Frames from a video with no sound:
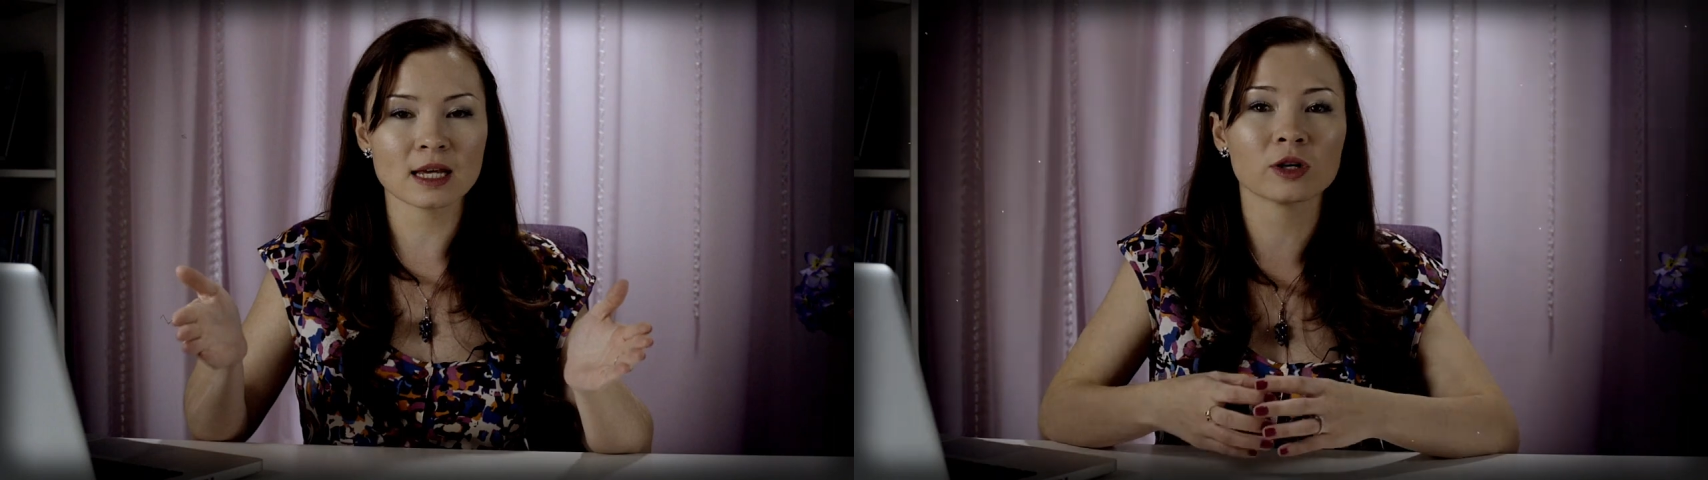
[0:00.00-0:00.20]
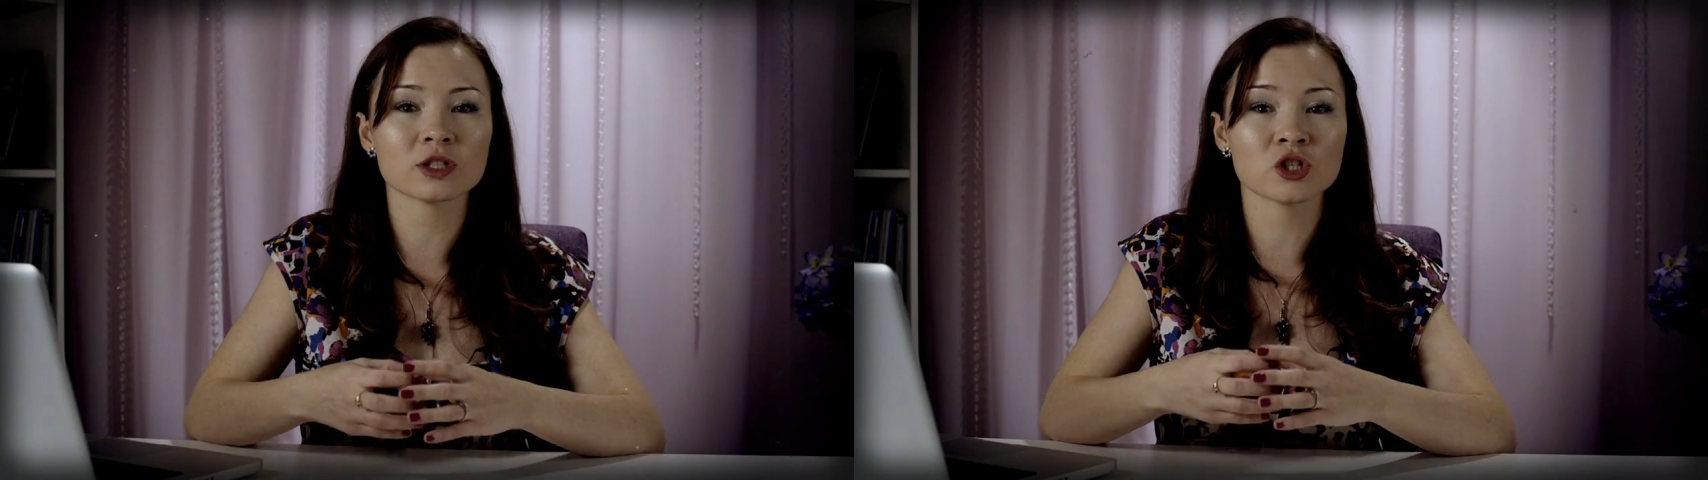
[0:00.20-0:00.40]

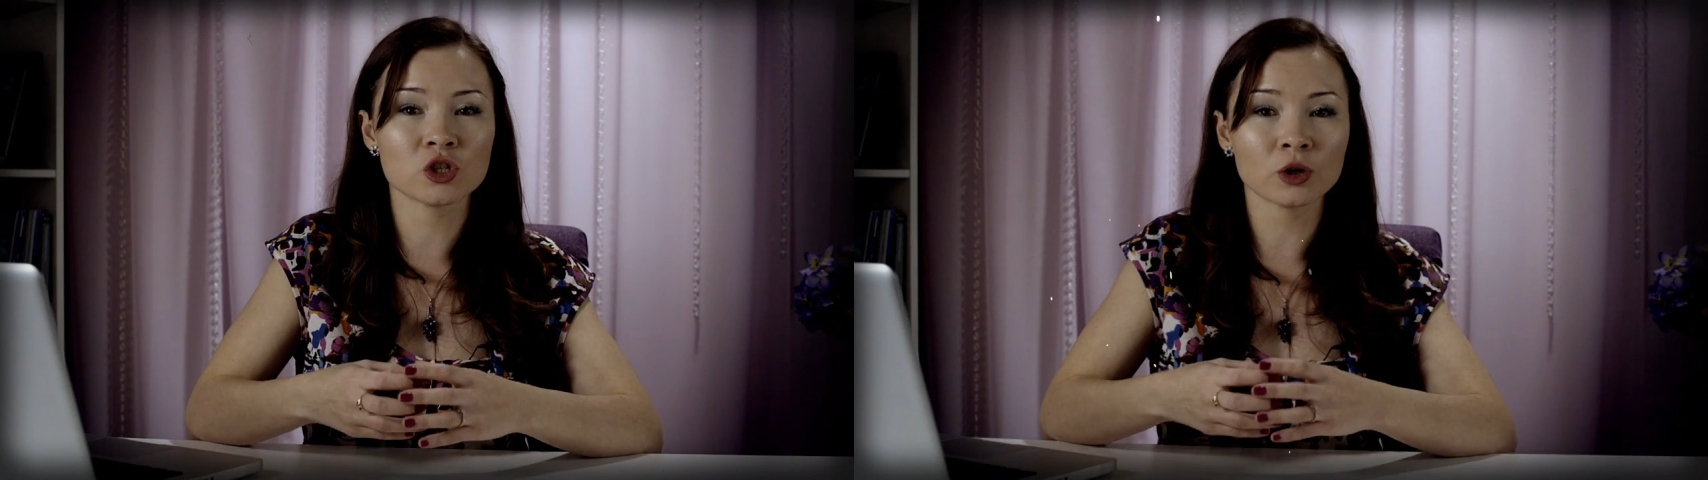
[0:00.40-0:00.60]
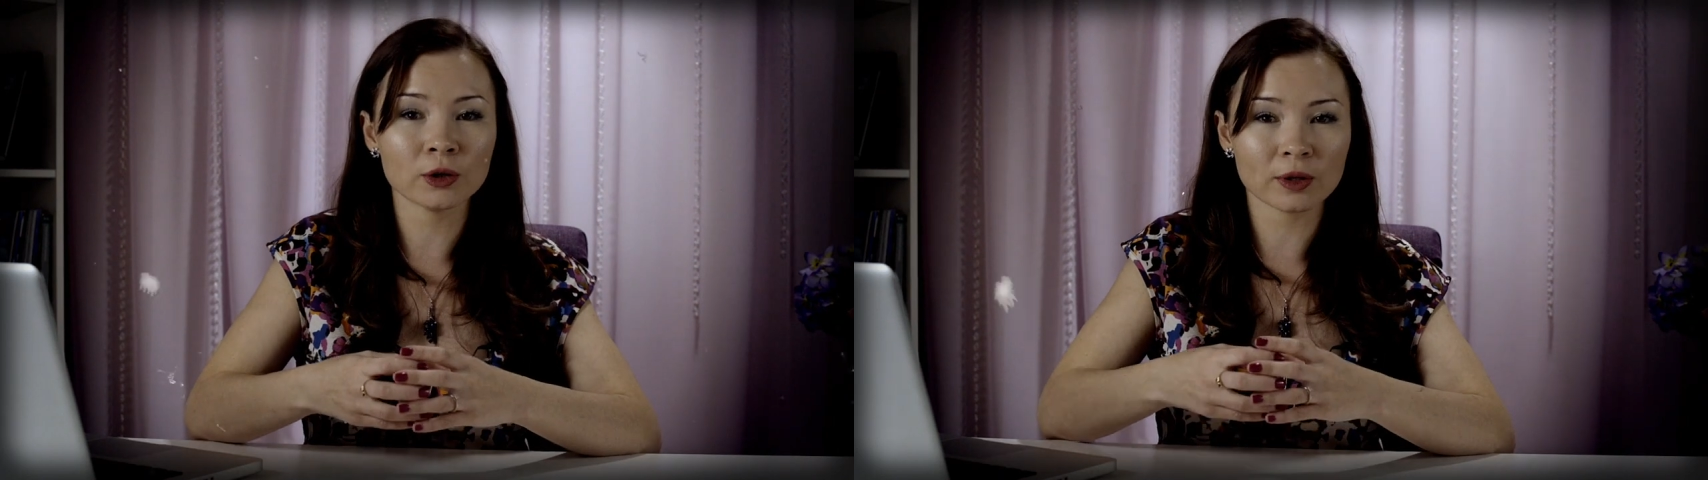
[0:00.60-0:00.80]
brought
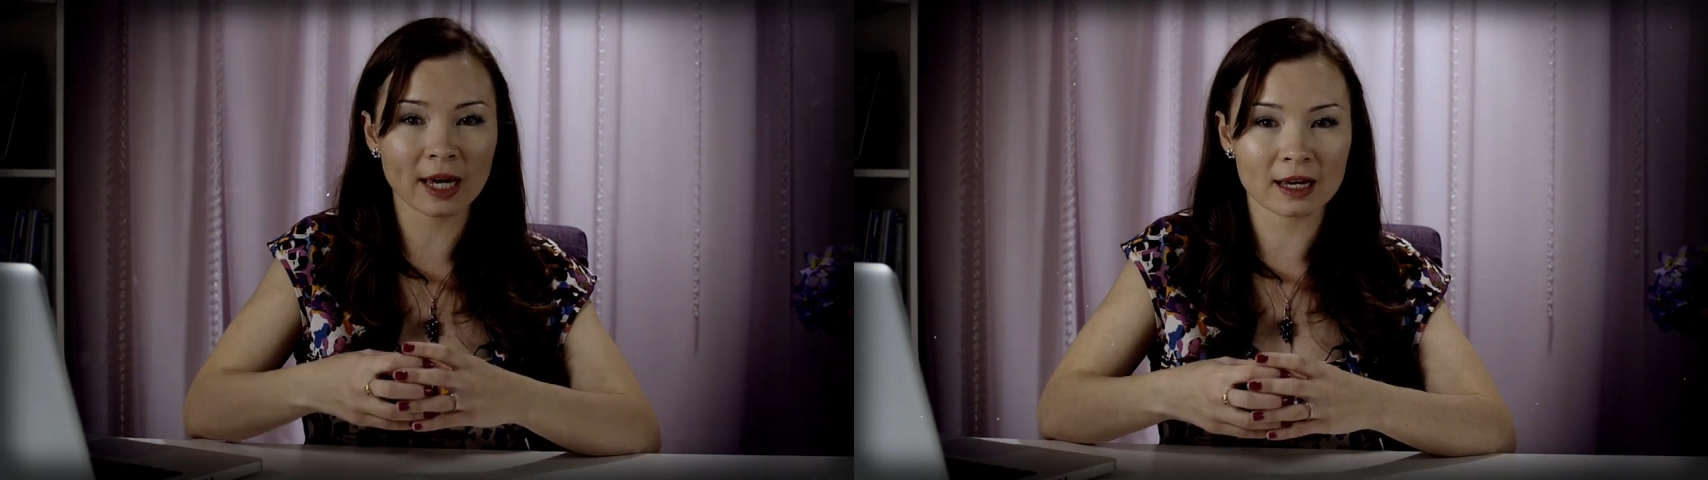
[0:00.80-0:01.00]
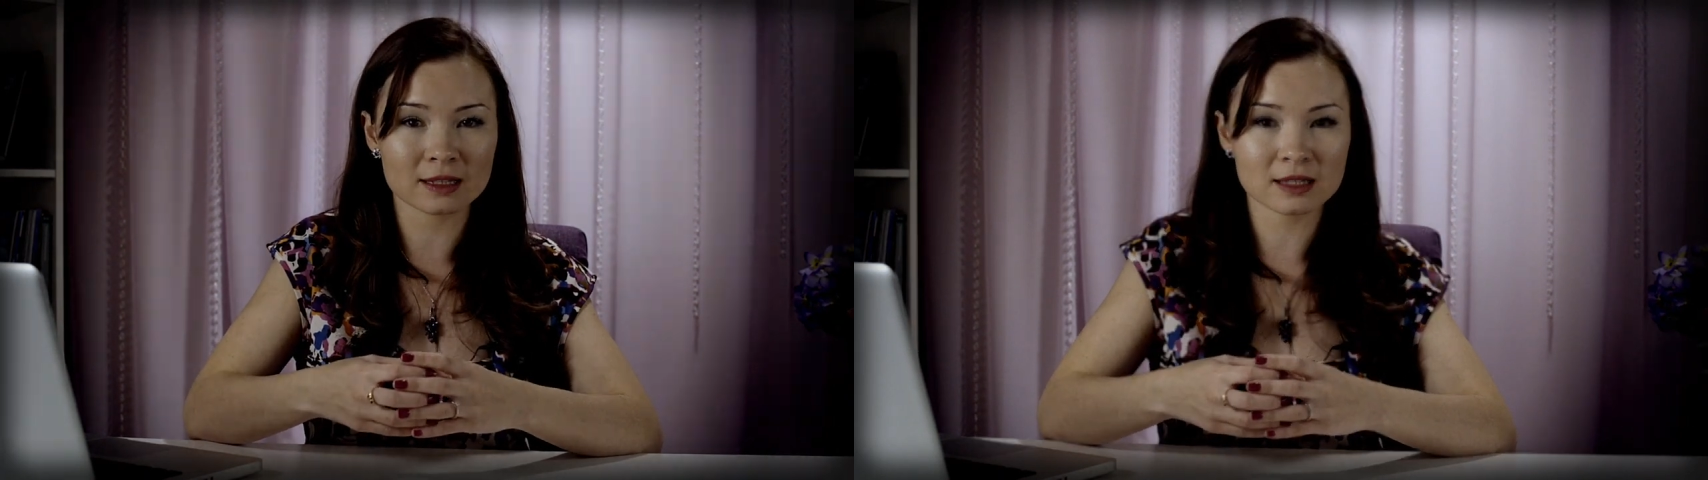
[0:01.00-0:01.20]
sterno
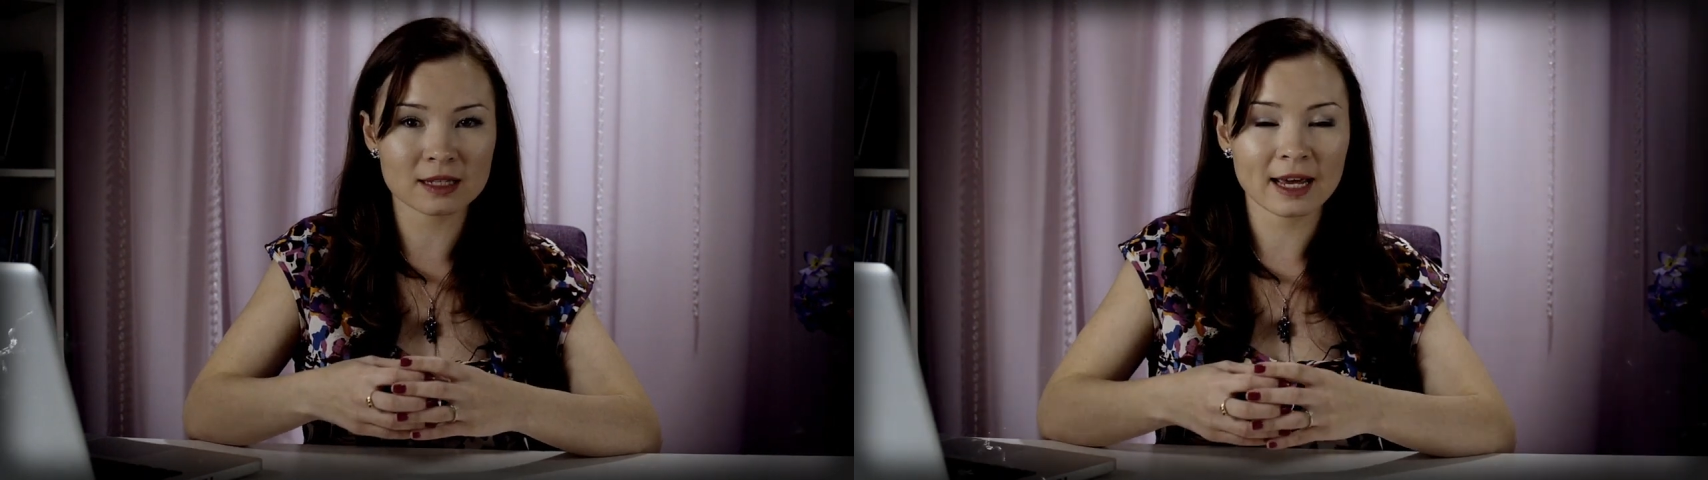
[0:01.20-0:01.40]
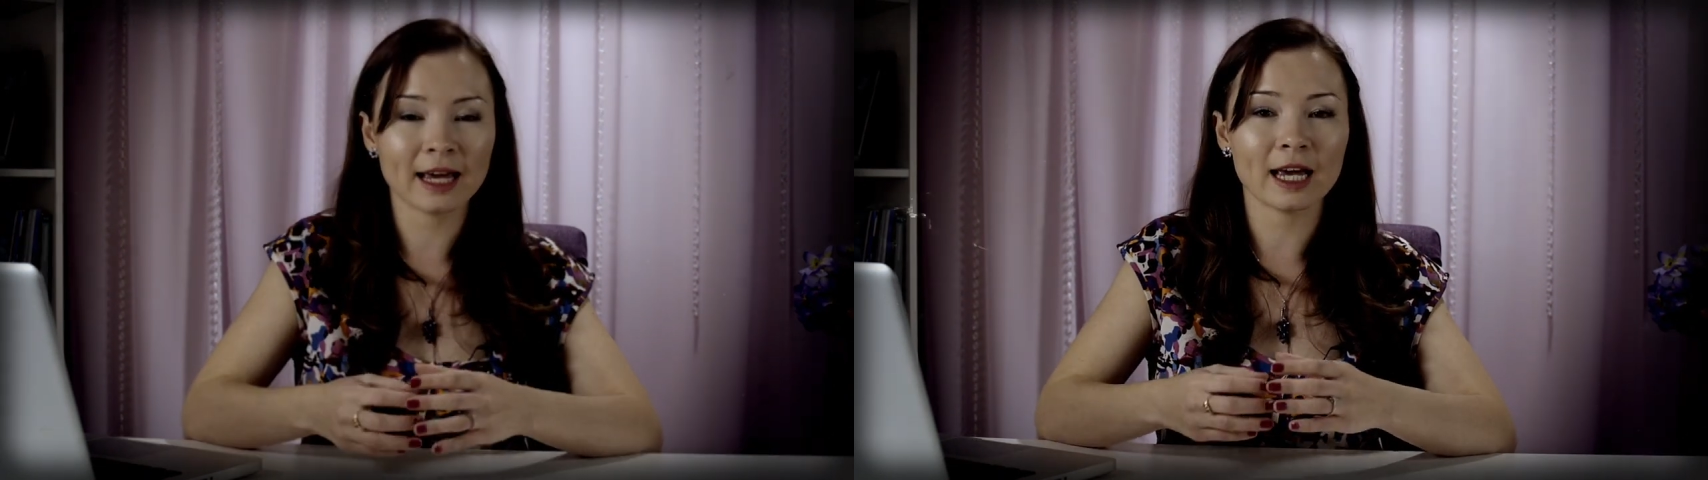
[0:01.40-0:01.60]
cans